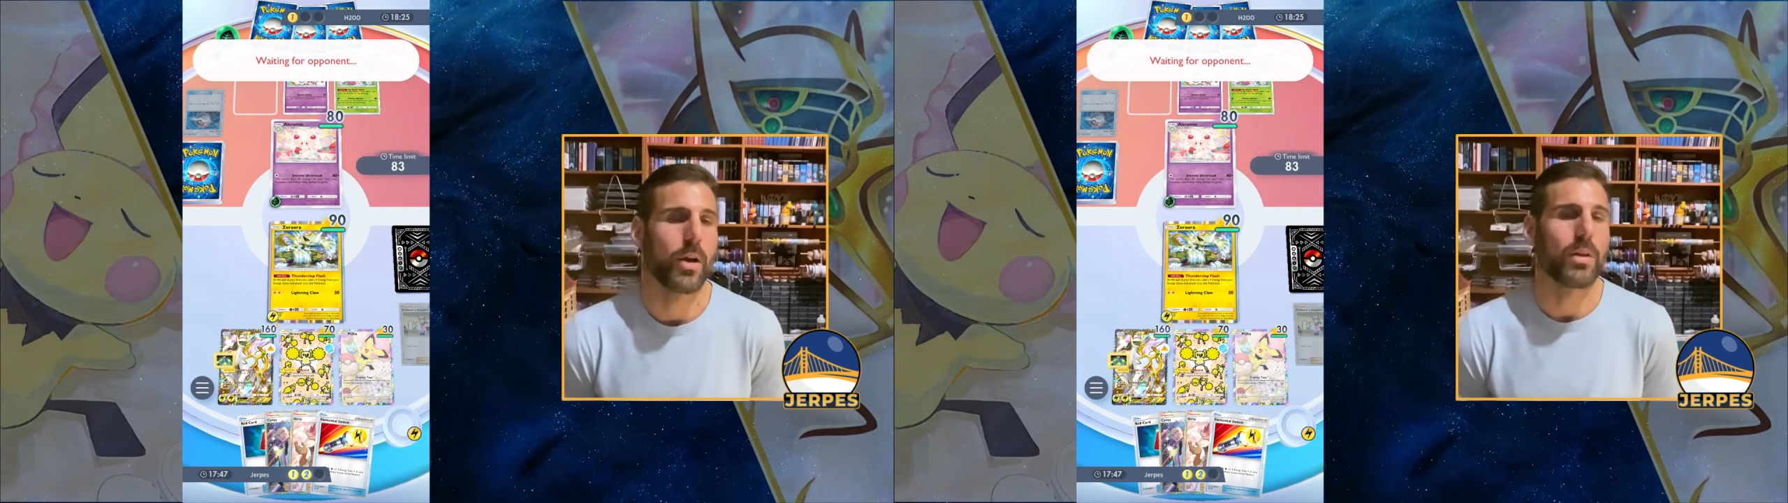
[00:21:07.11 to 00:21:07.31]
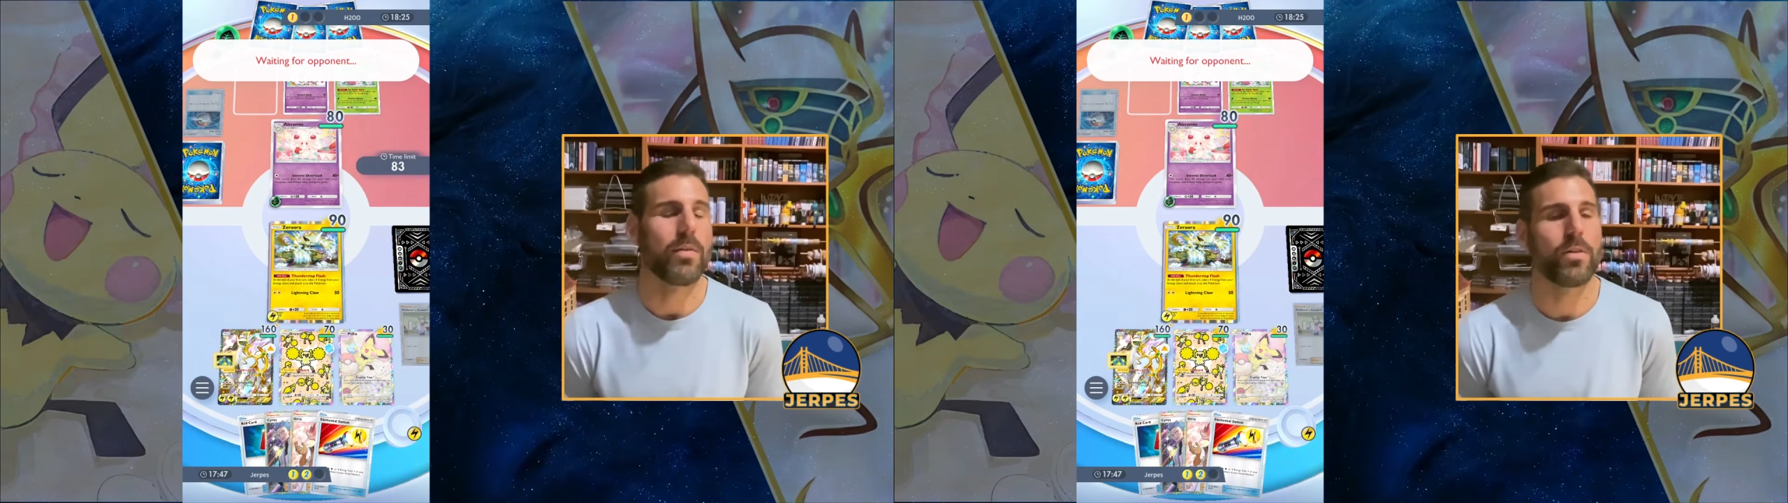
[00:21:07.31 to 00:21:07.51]

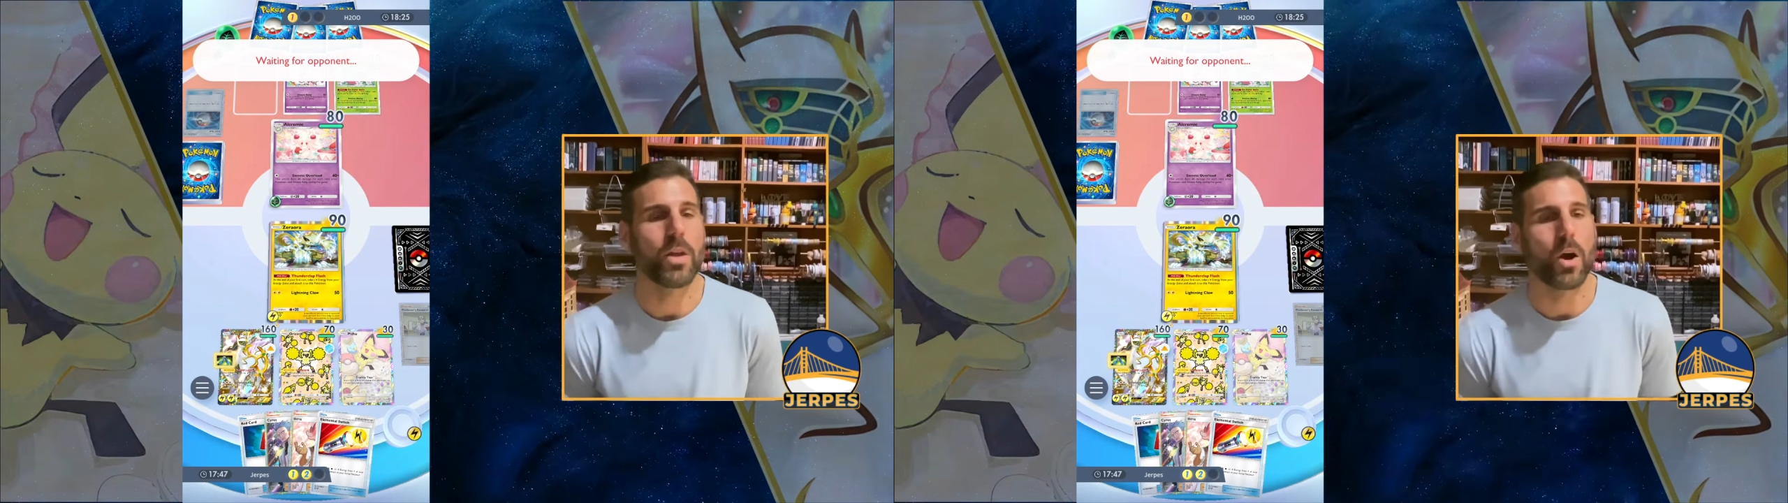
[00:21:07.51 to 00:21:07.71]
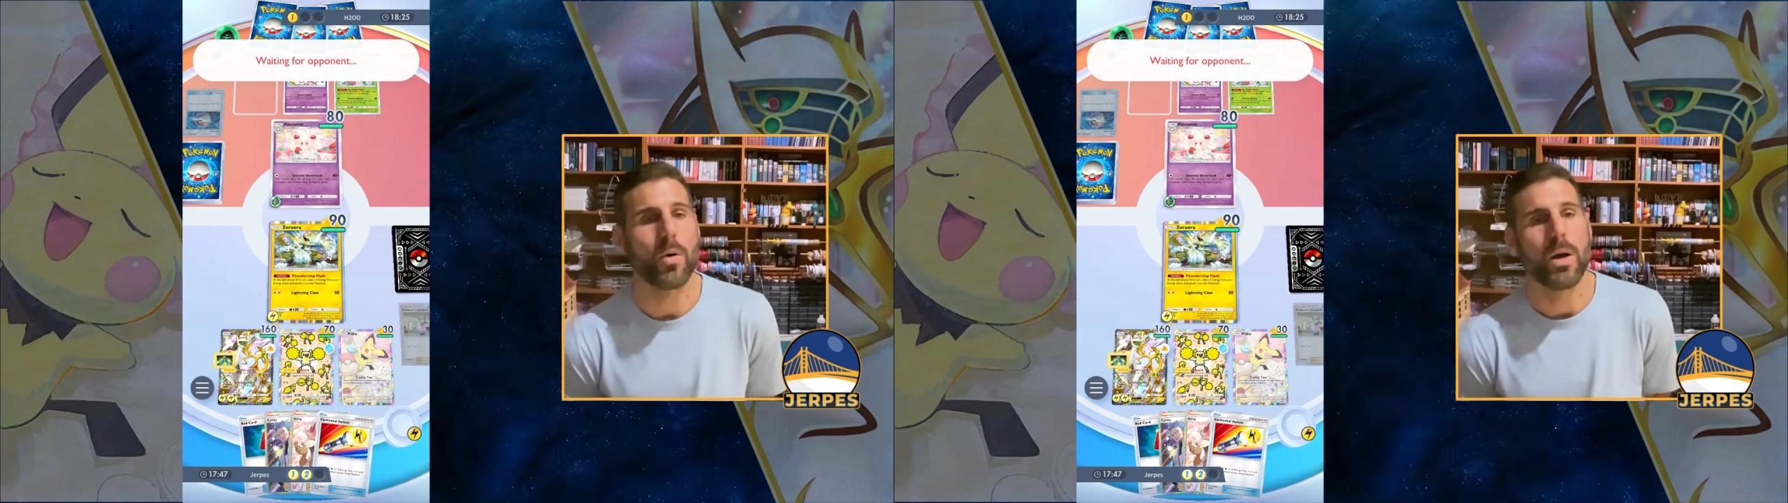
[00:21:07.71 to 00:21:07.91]
Even
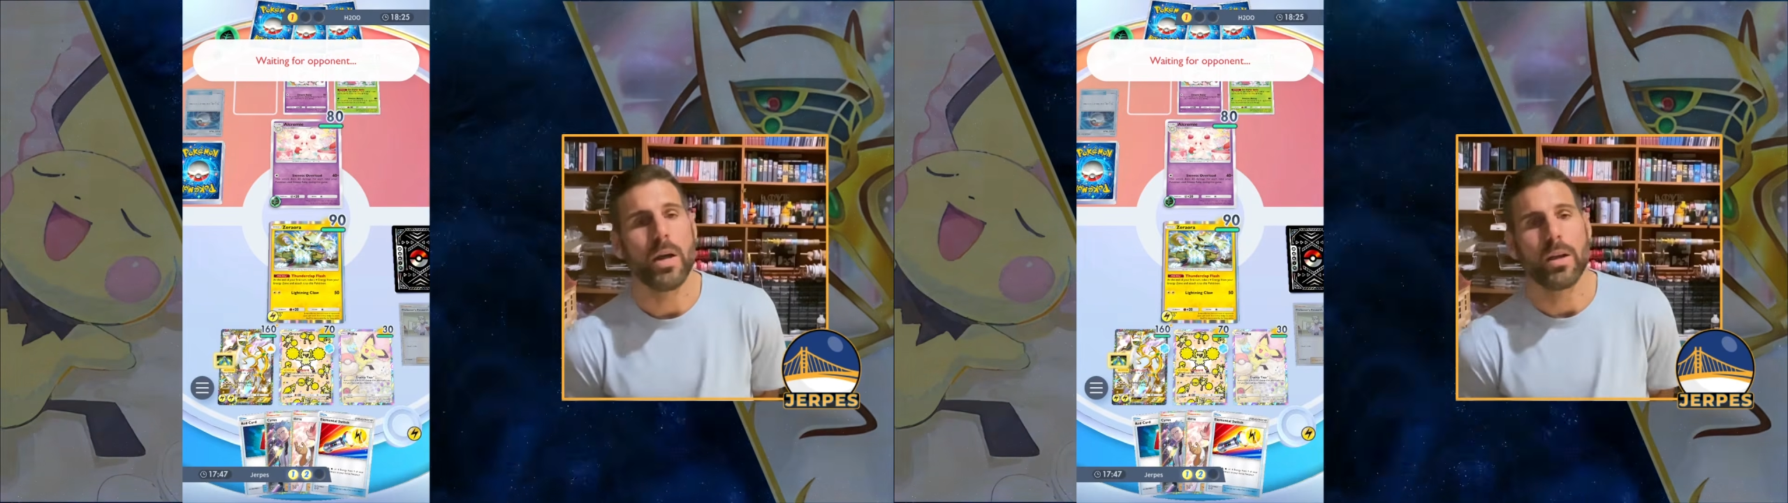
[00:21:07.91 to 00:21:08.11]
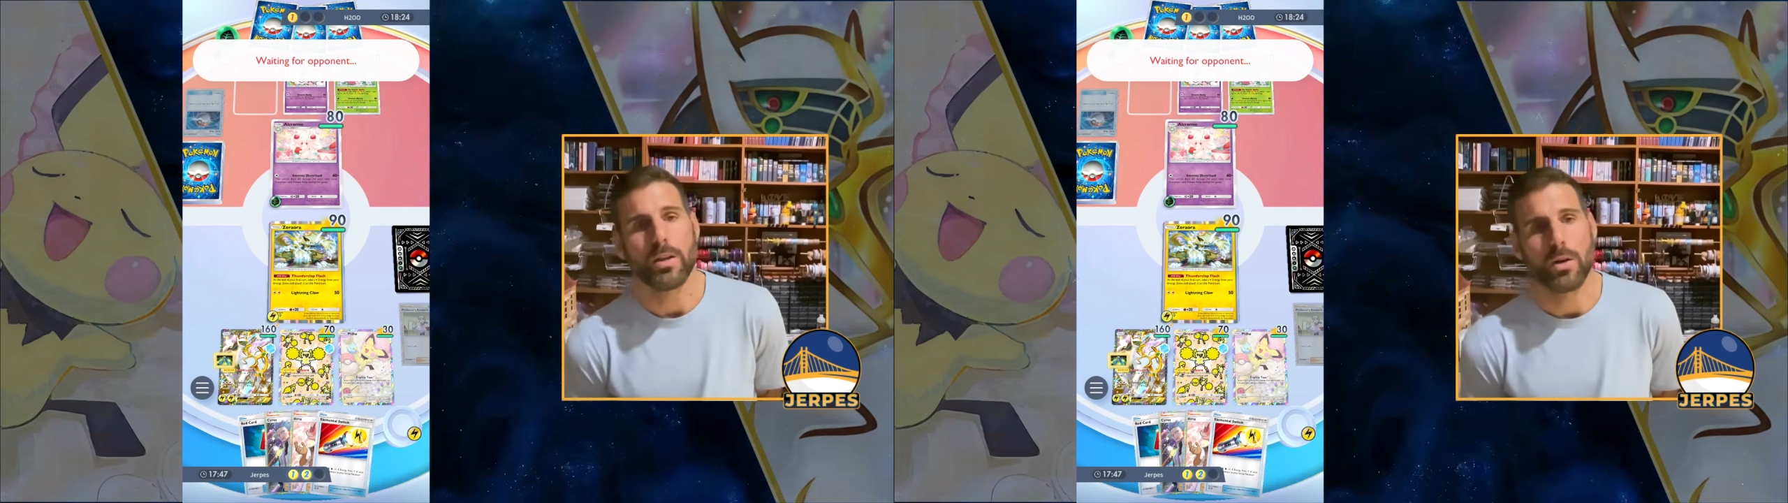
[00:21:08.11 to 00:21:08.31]
though,
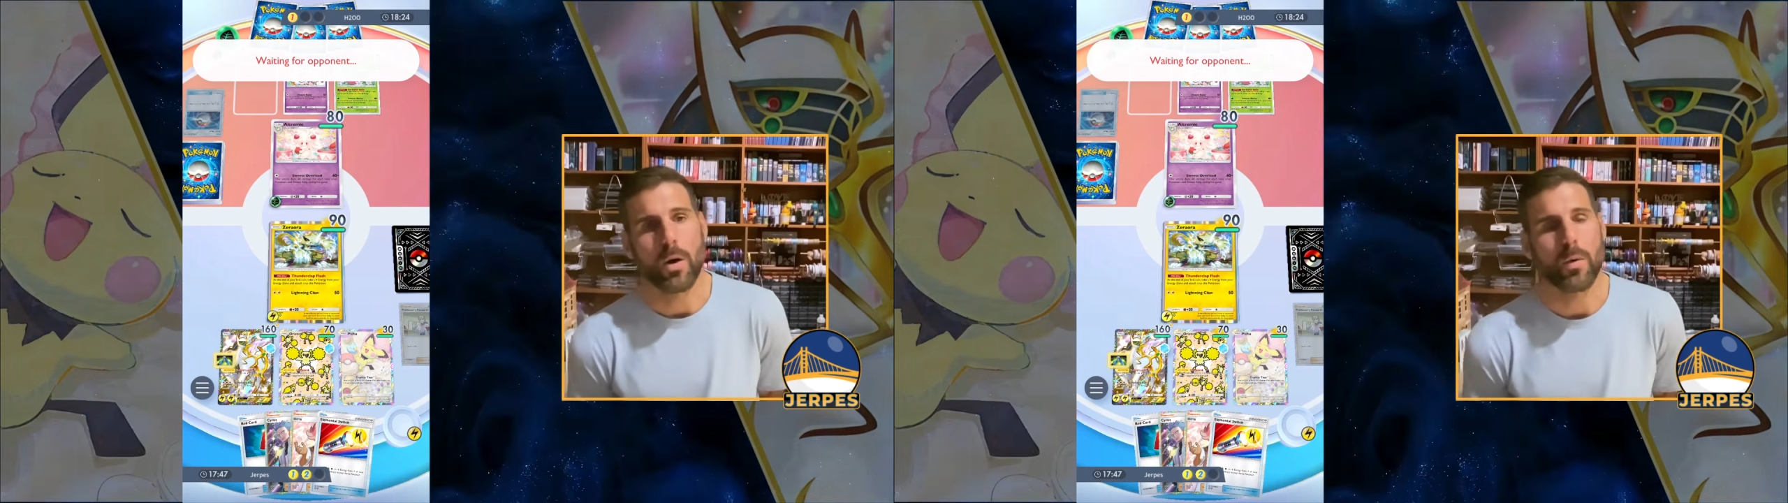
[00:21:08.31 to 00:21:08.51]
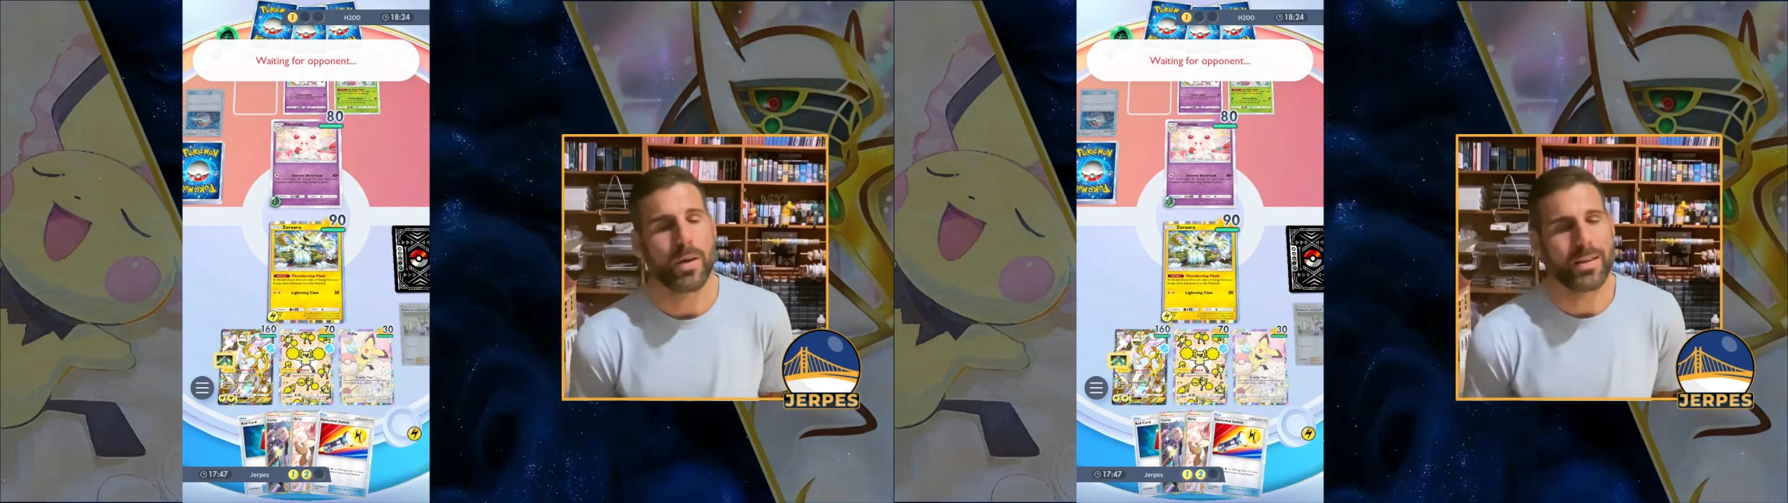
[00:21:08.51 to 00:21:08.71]

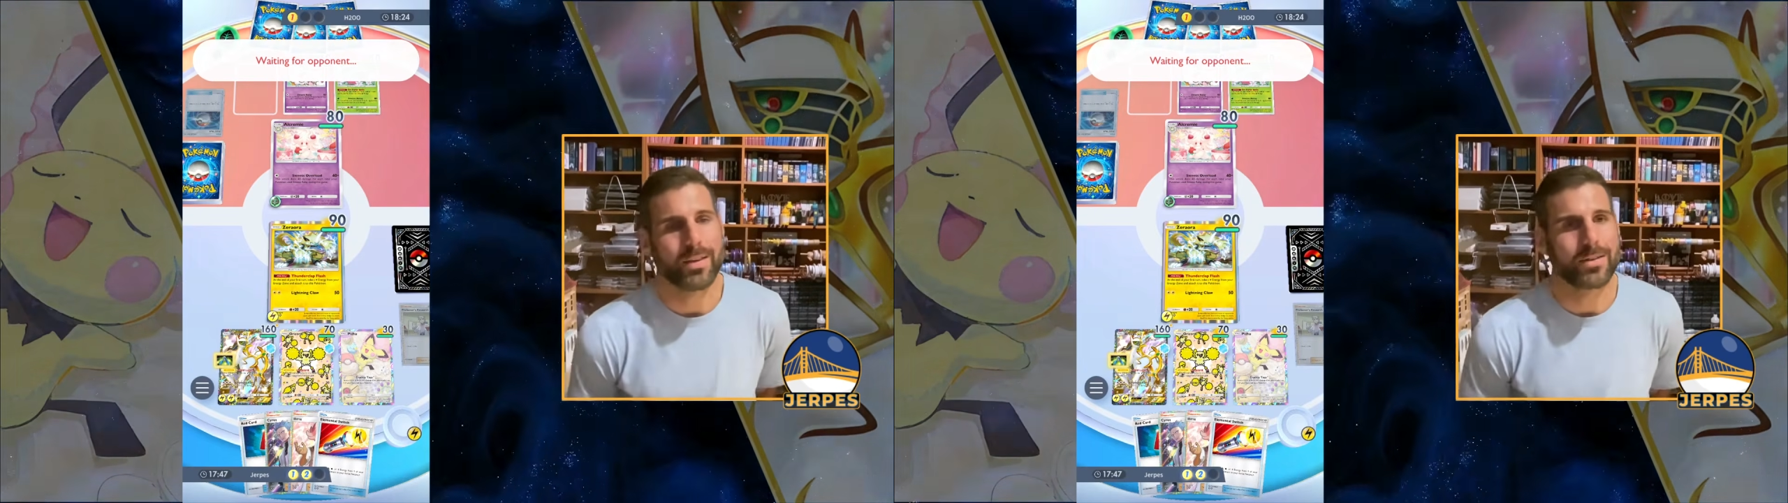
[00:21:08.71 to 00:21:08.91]
there's